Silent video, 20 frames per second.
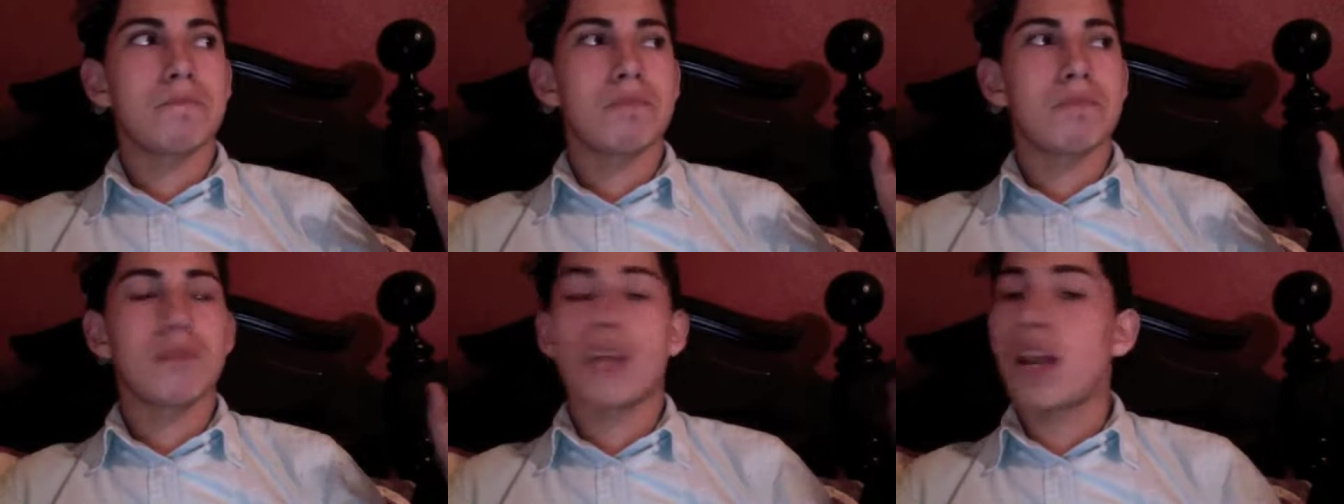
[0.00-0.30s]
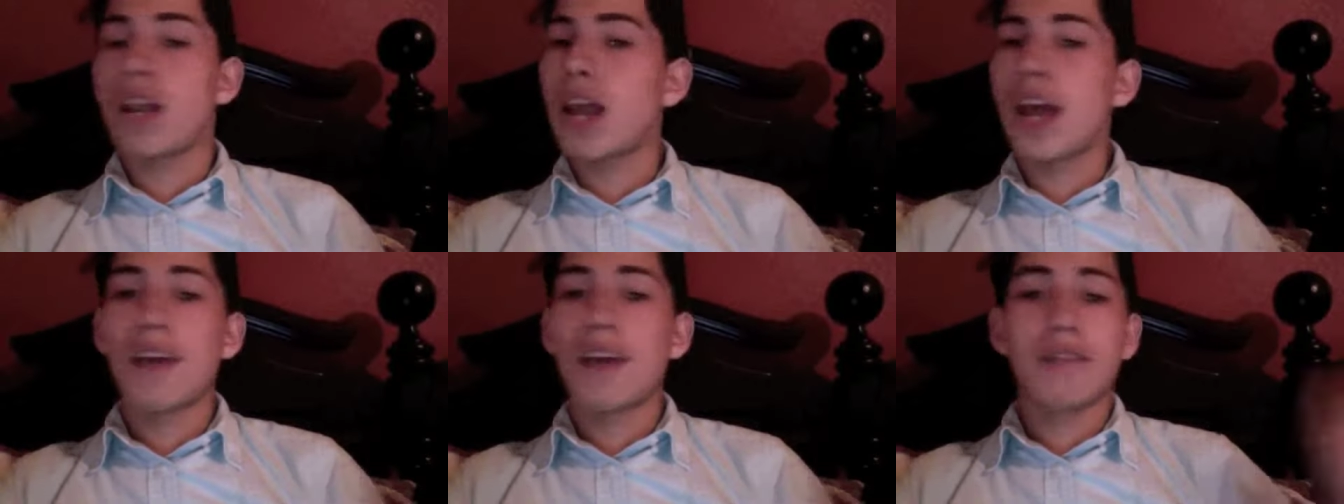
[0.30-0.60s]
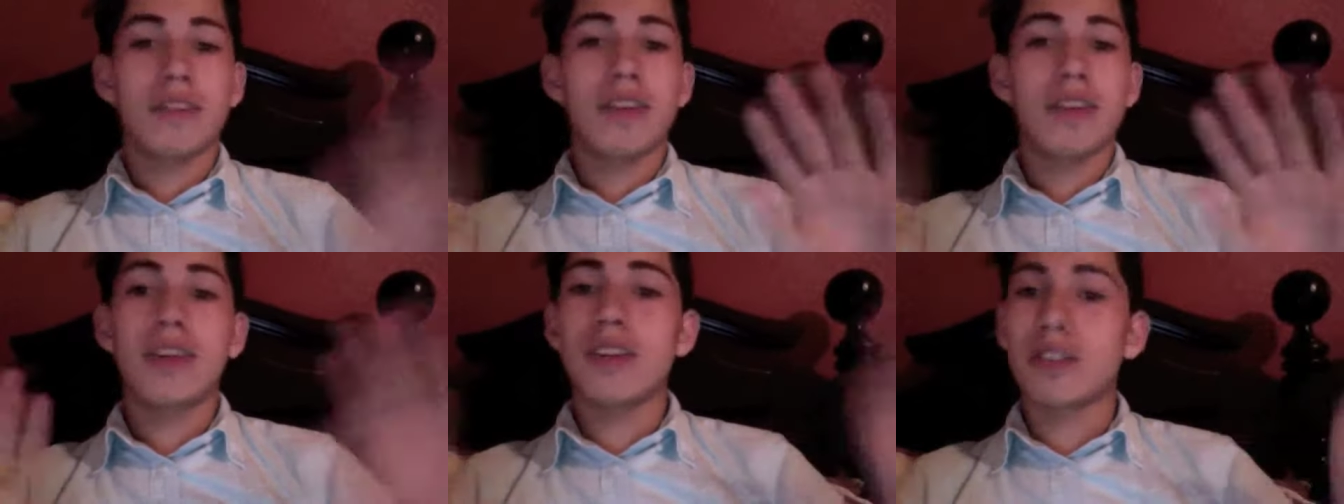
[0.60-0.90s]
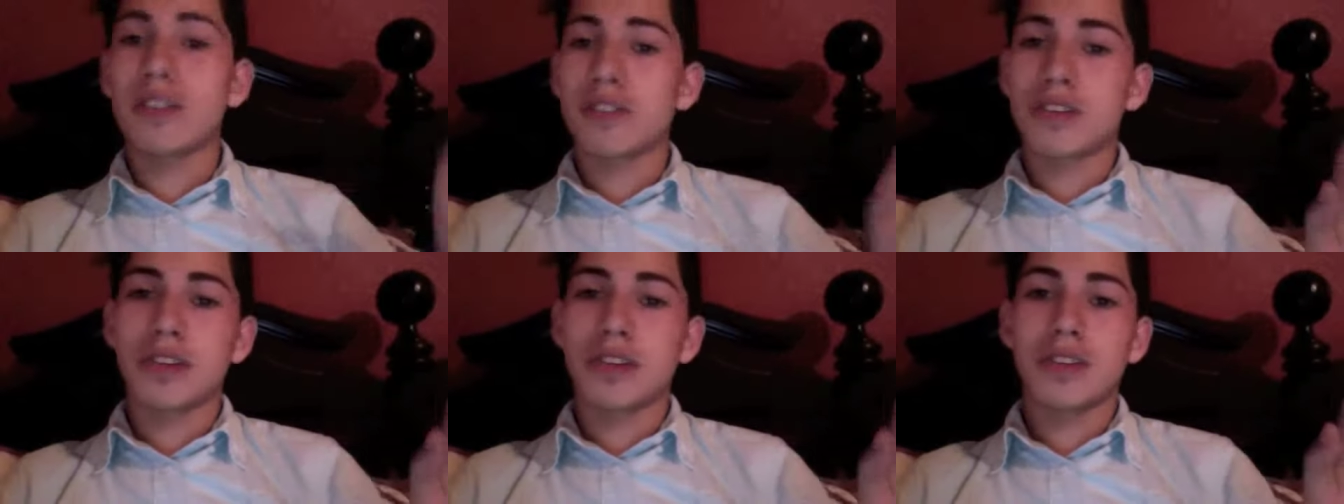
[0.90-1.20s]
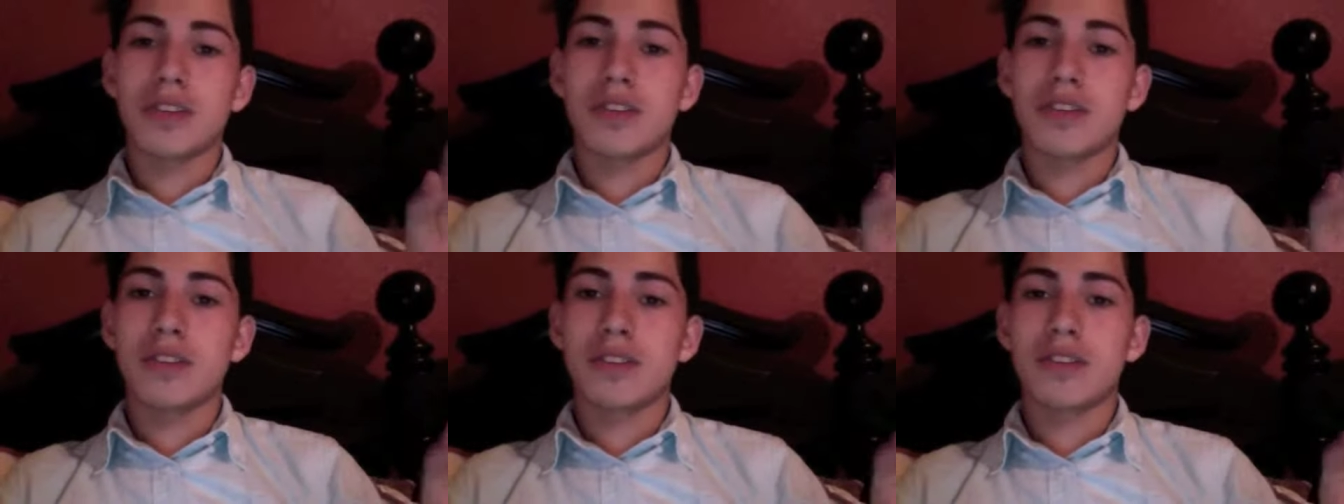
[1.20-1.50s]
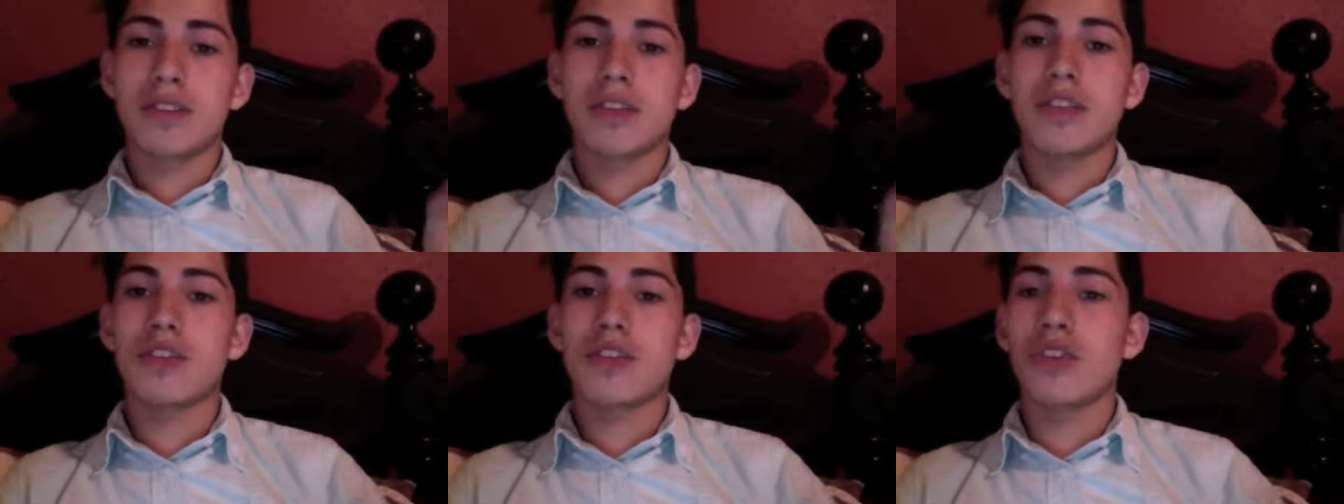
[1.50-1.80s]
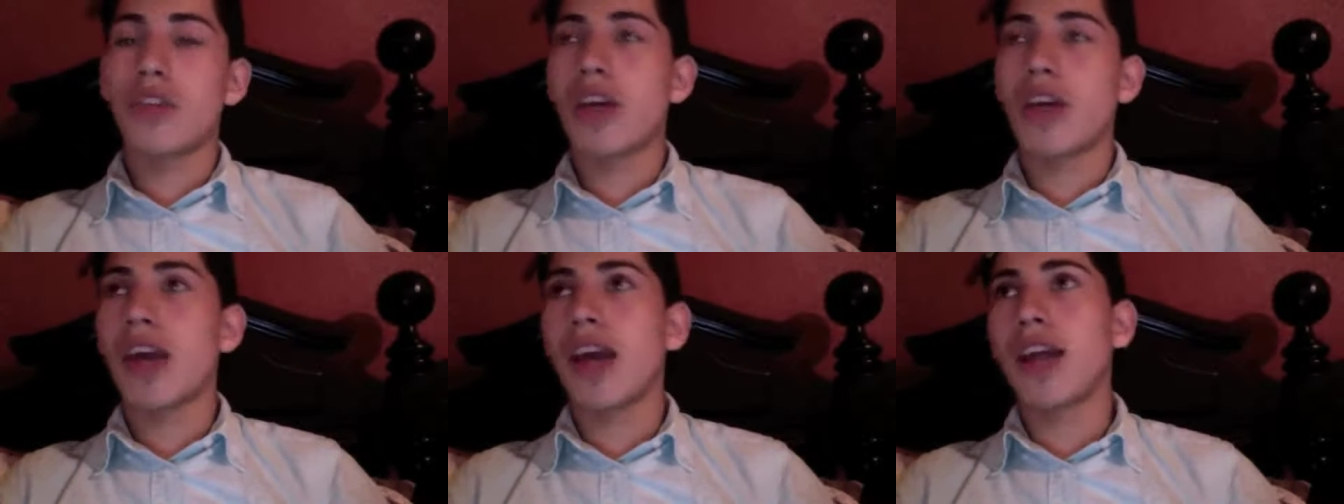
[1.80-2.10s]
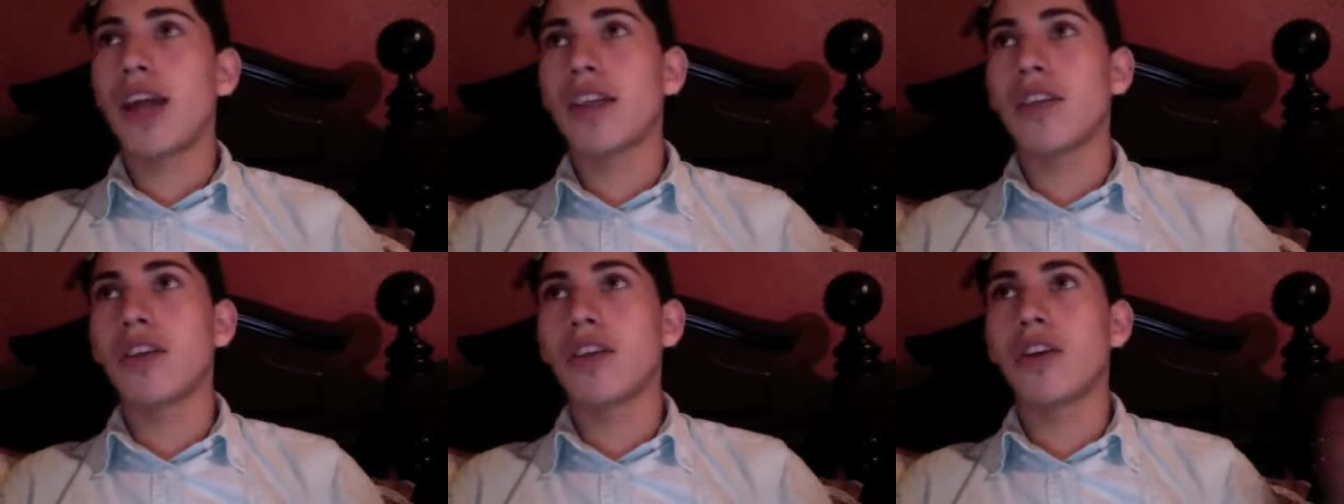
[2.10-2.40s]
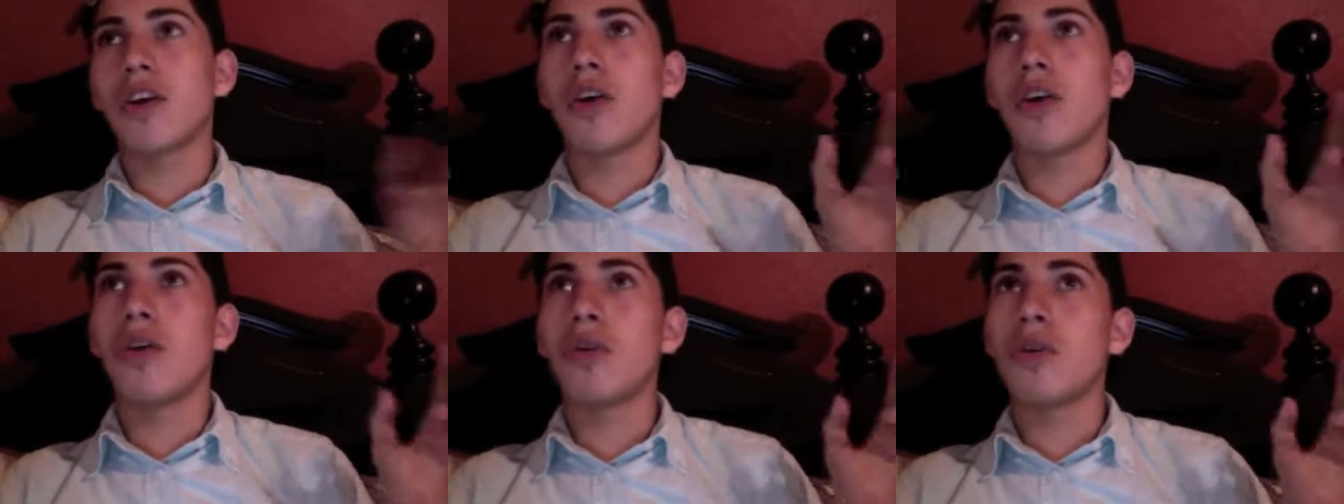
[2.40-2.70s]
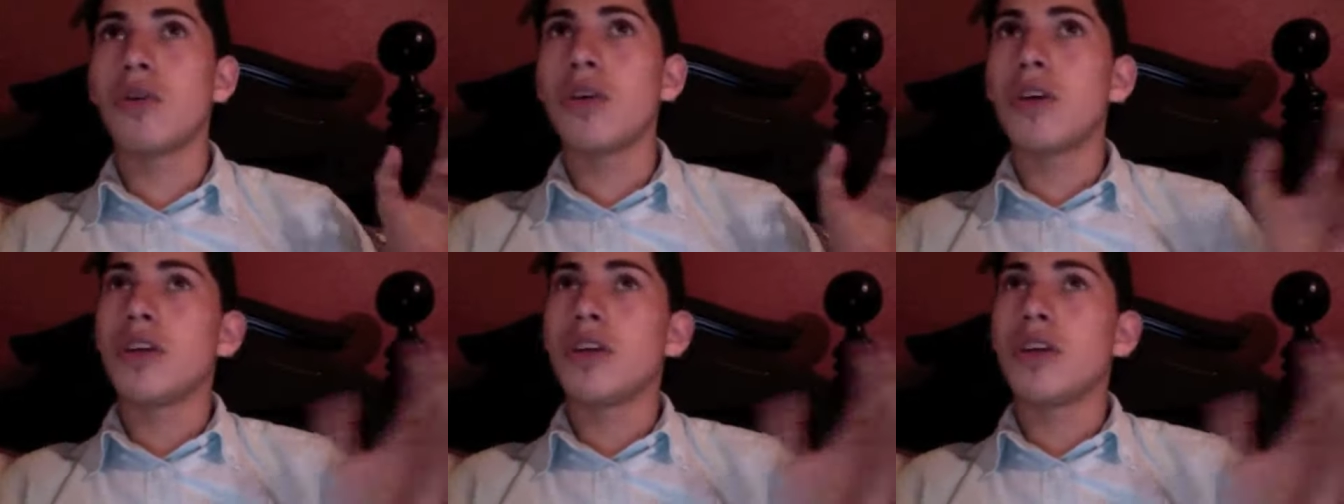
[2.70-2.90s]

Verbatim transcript: they didn't have telly screens, so they had to go